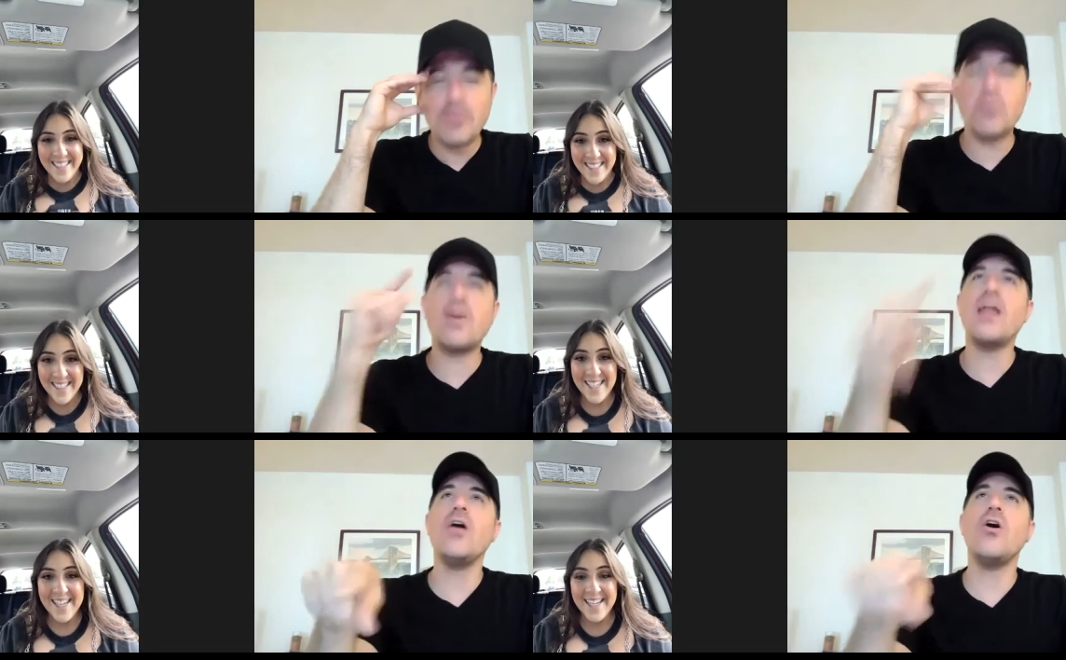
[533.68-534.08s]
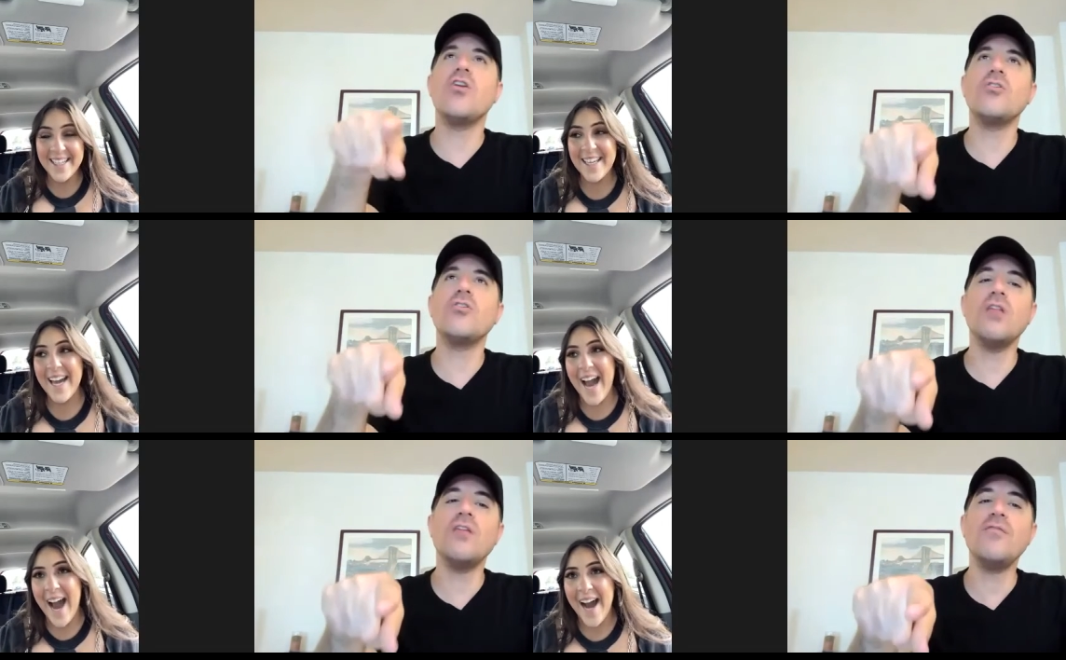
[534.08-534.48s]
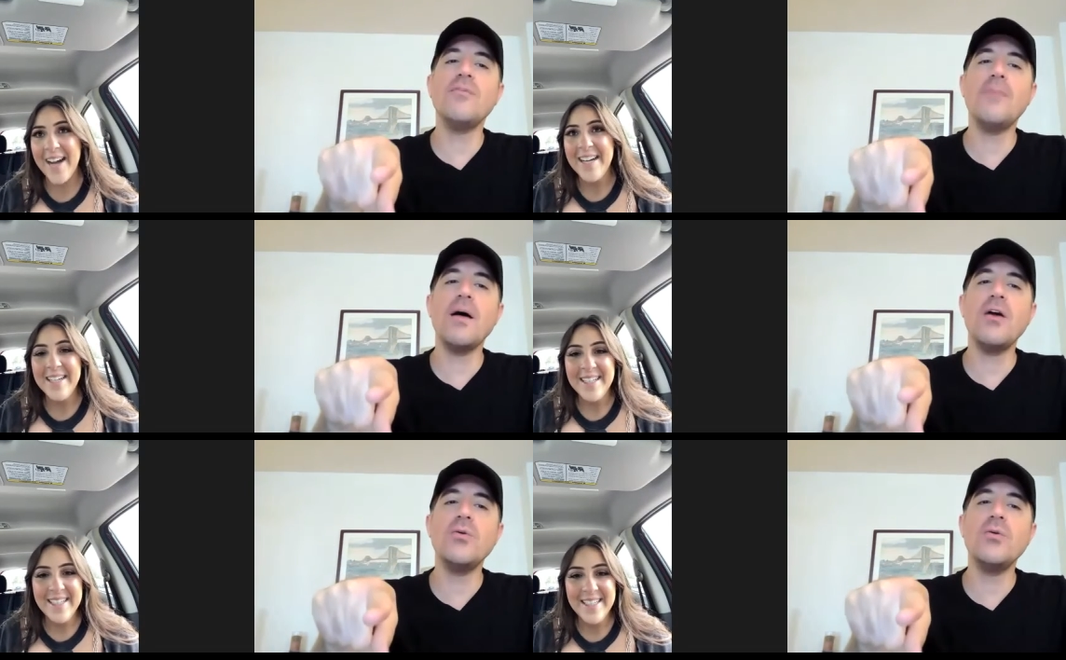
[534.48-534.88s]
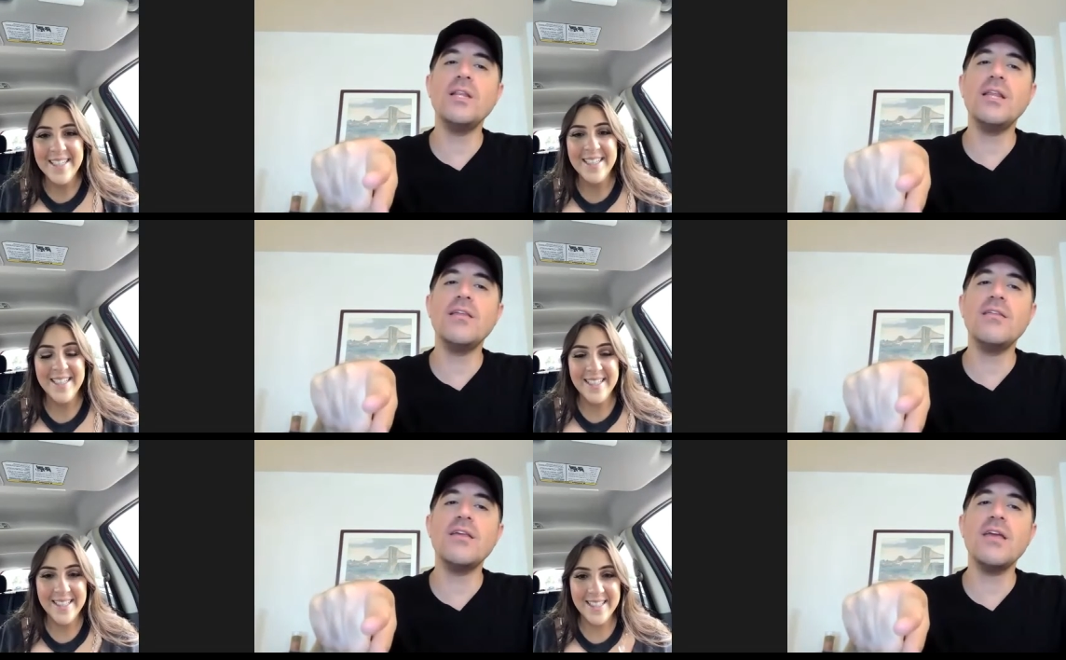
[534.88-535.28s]
Speaker 1: what I also yeah. love about you,
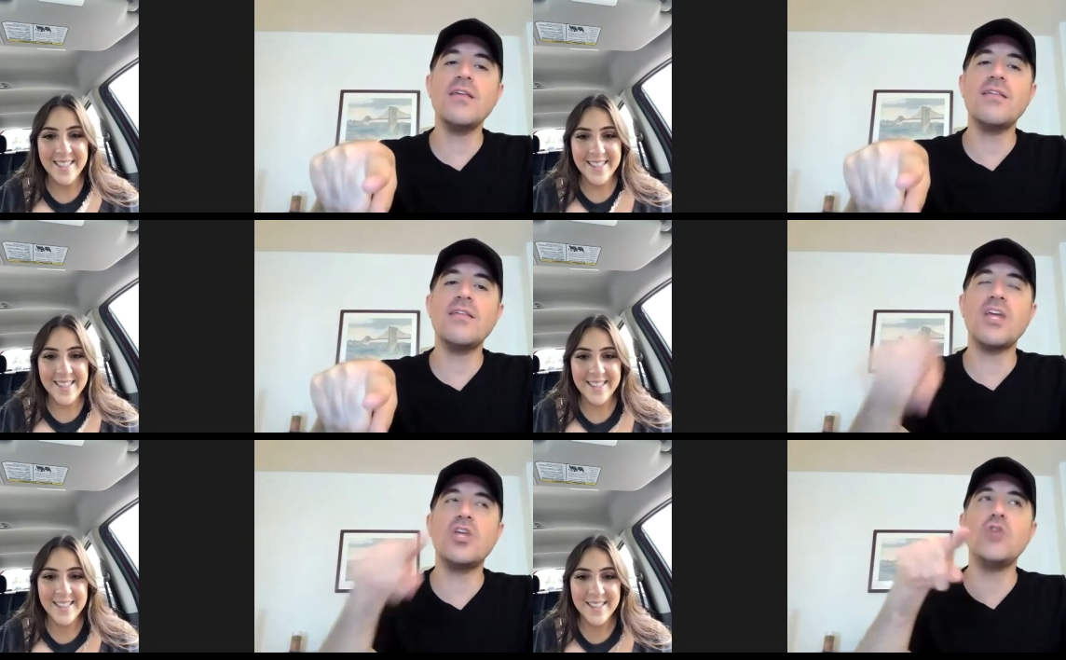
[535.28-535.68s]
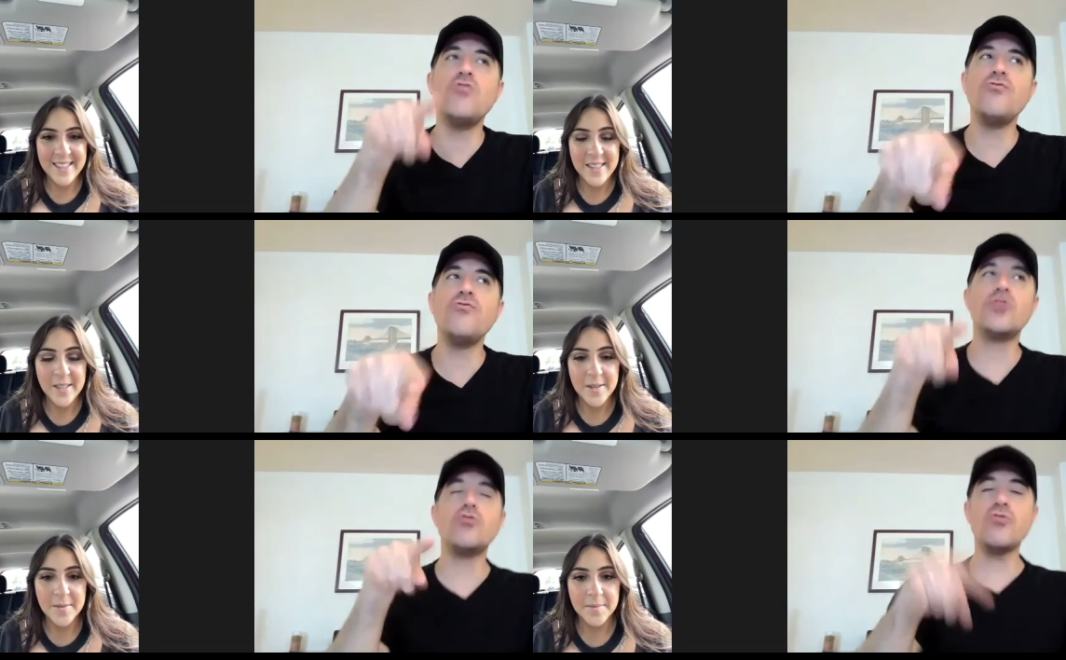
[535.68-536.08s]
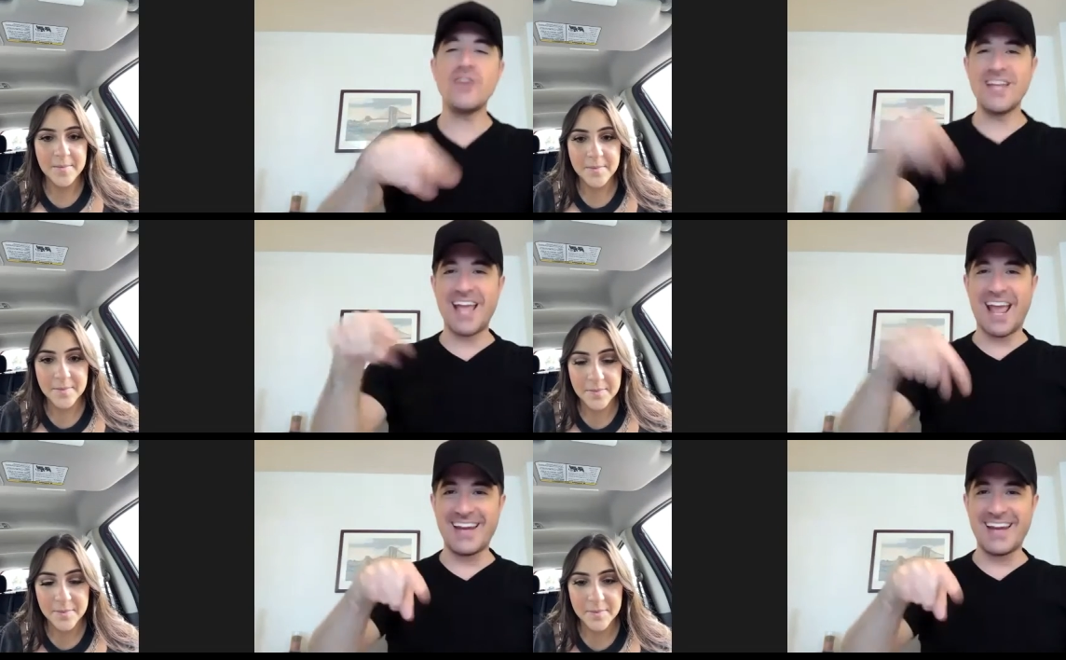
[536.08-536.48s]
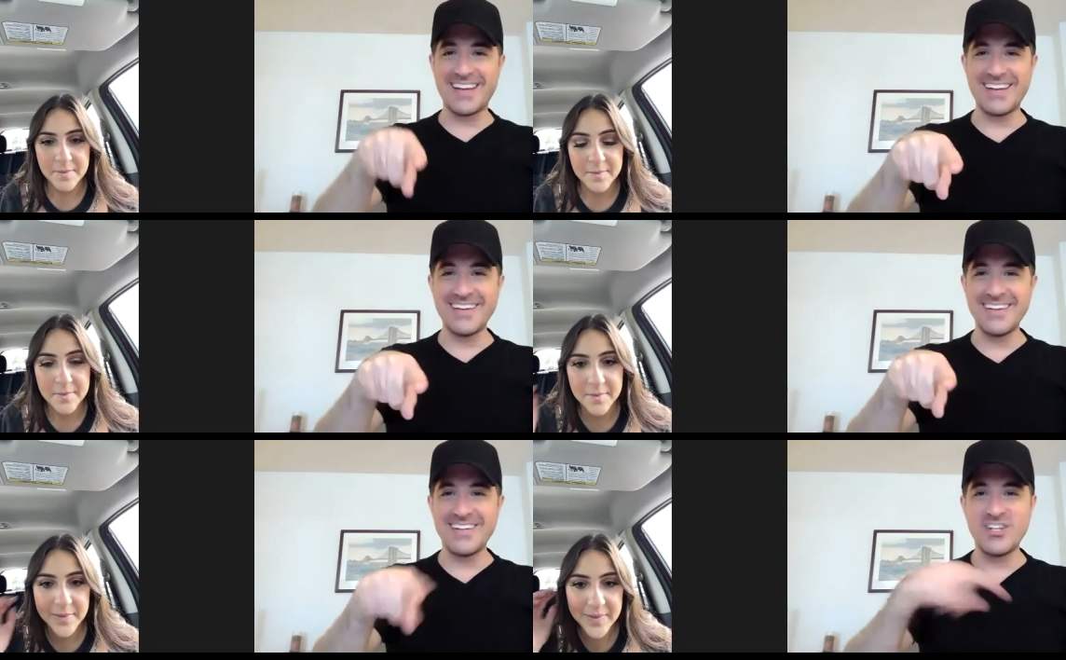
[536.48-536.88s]
Alissa, is that you've
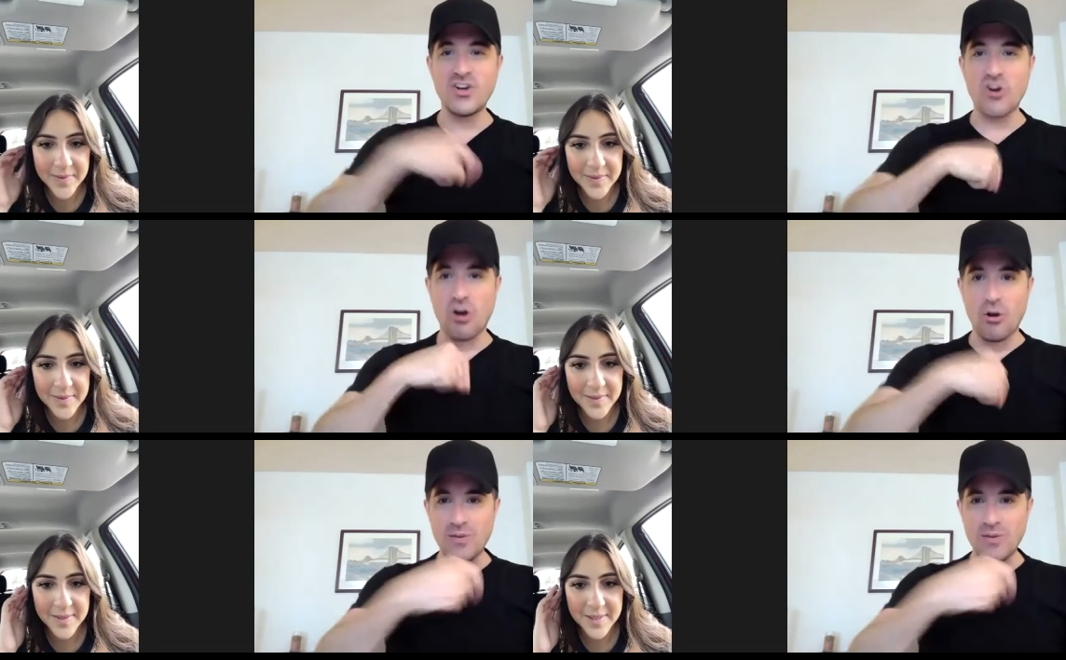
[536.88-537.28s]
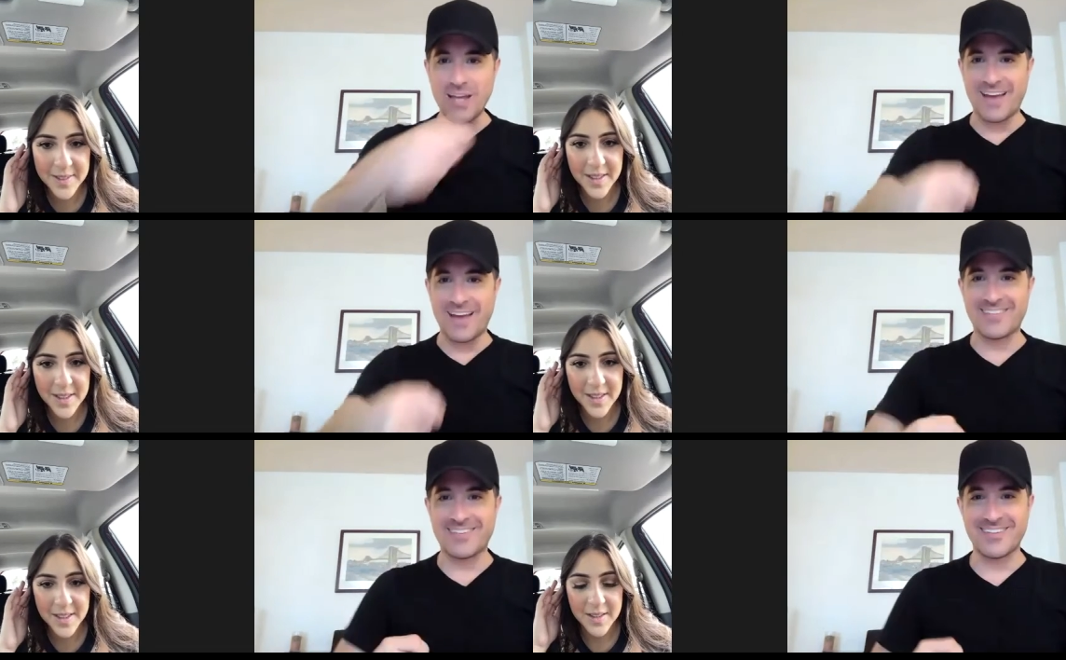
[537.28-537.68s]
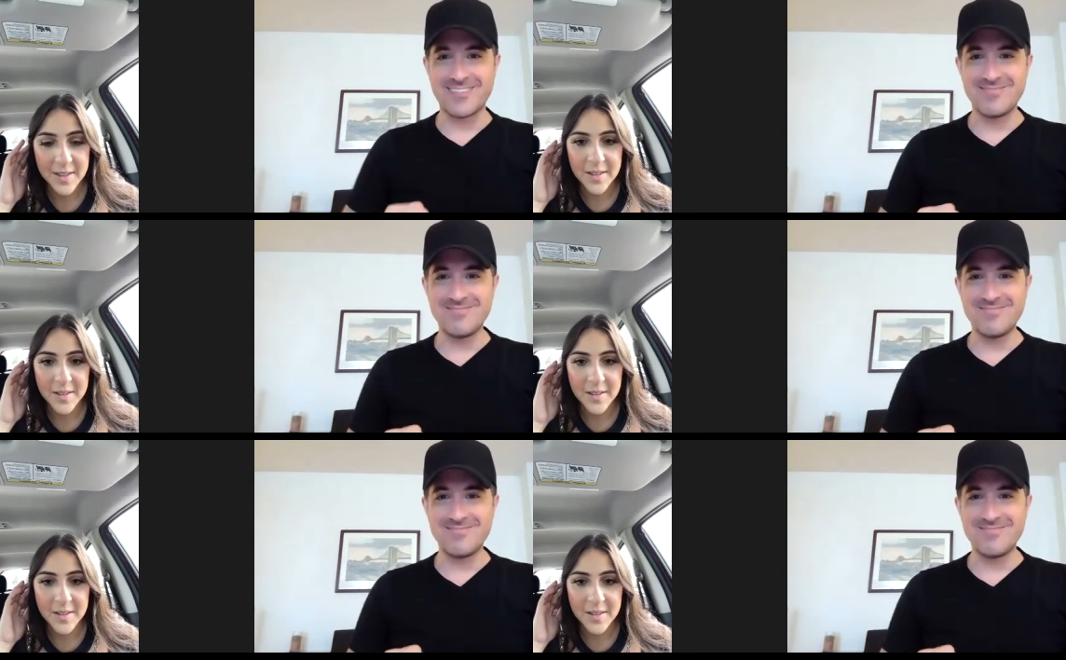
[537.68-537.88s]
created your own yes.